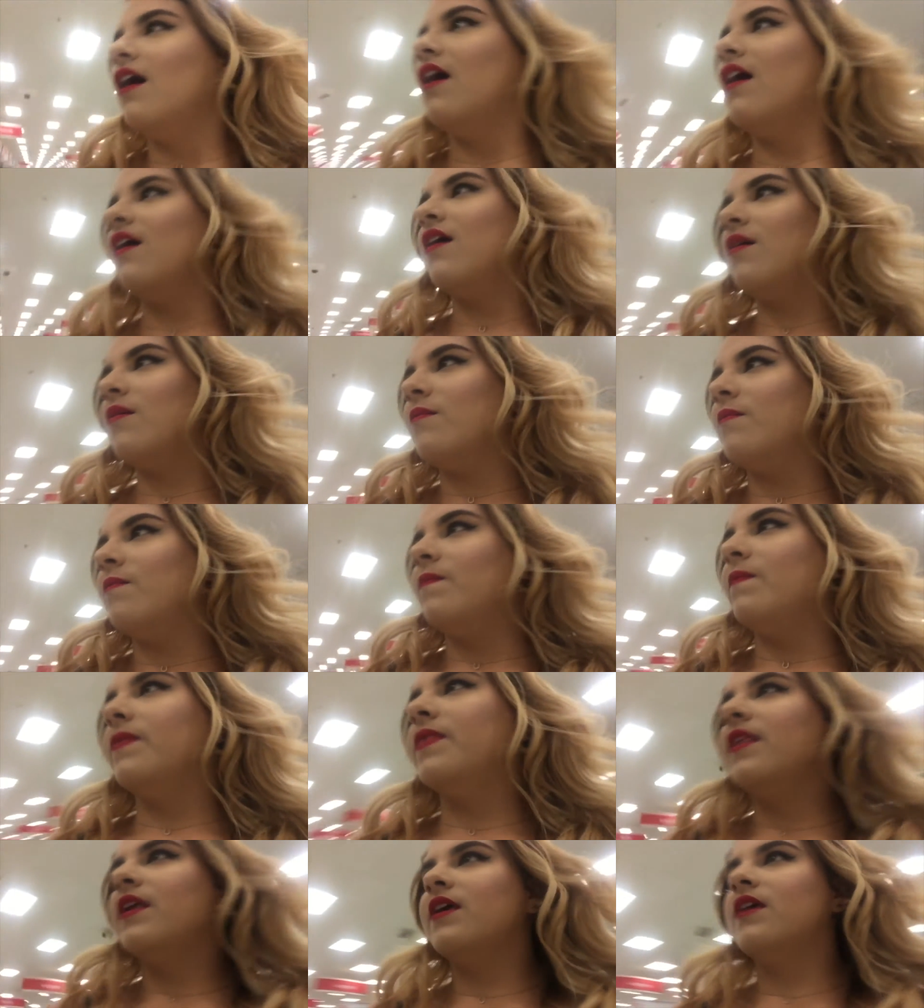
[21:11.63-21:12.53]
Um,
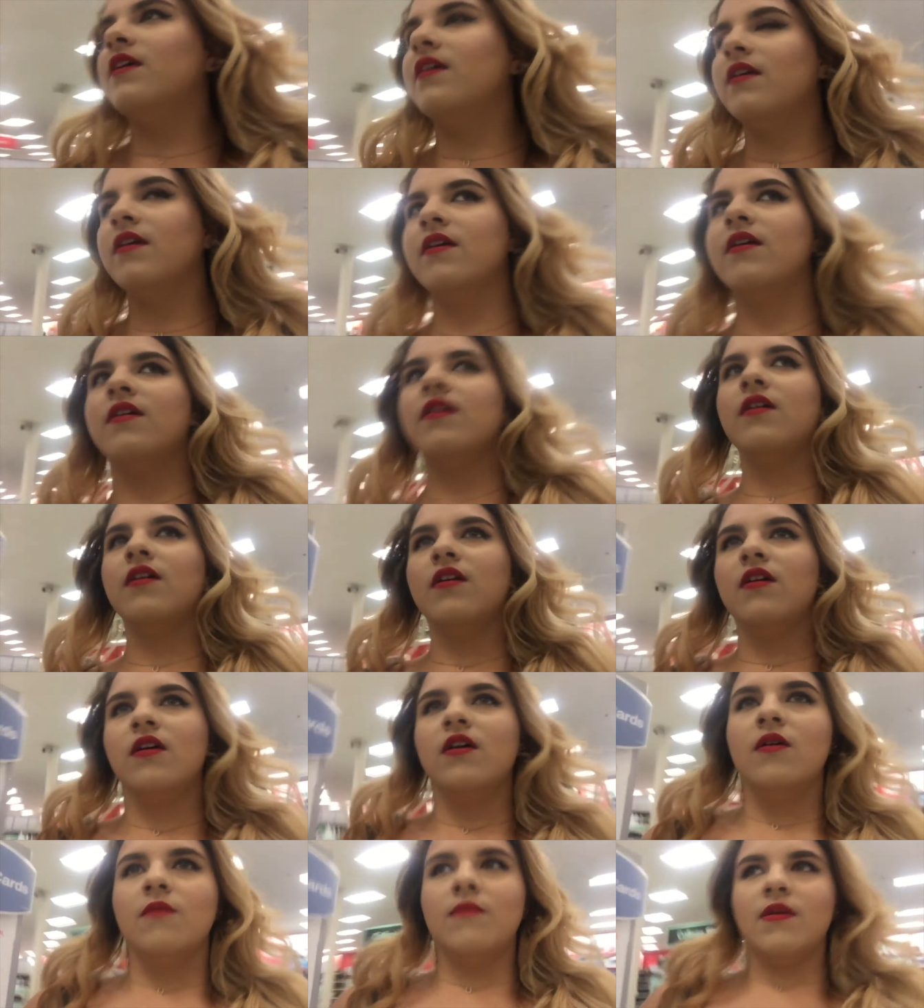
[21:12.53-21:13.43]

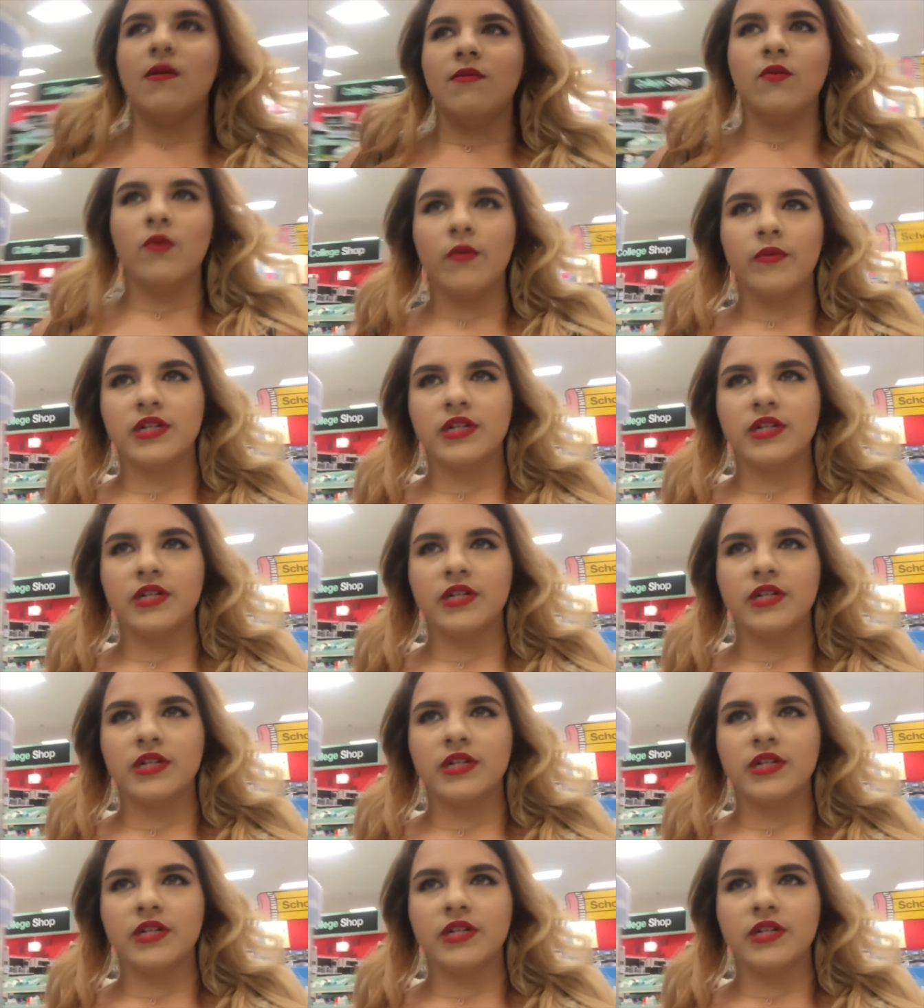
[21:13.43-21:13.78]
Baby One